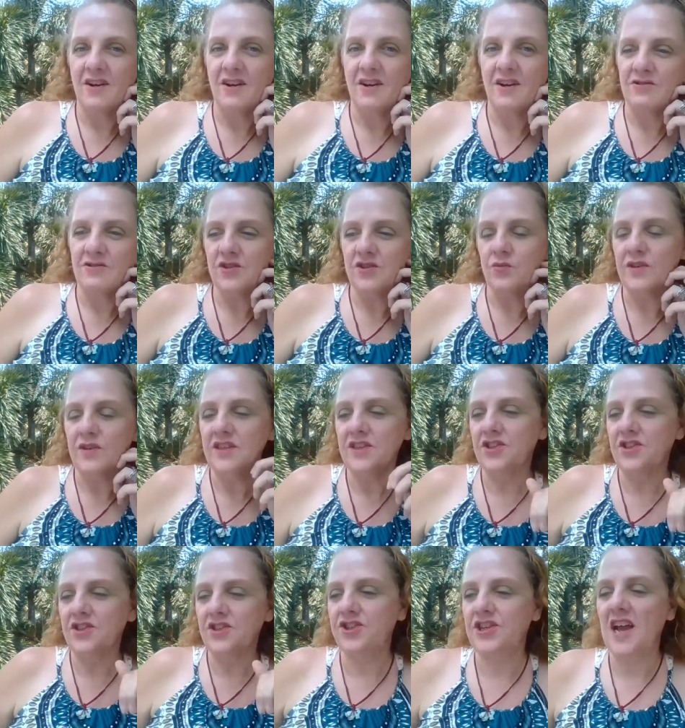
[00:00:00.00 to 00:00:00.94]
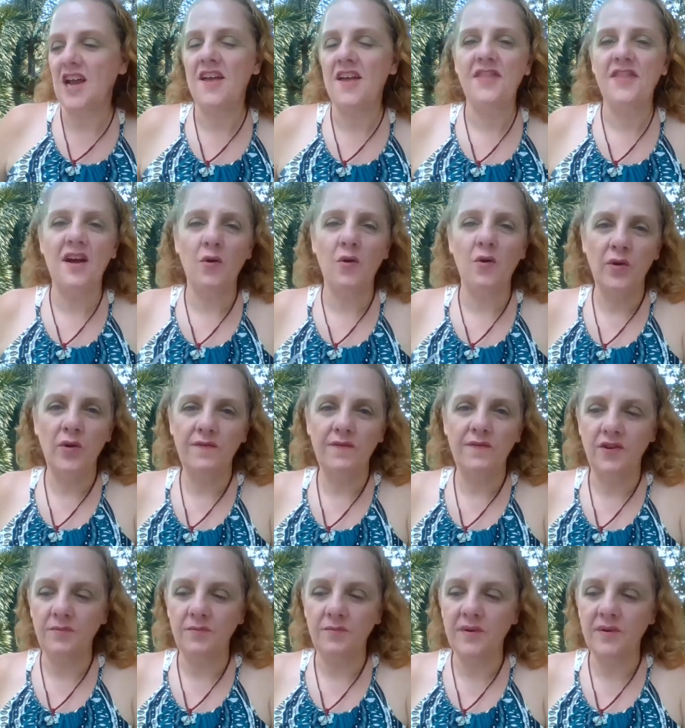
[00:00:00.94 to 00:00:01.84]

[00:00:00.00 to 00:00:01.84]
I just wanted to share that with you,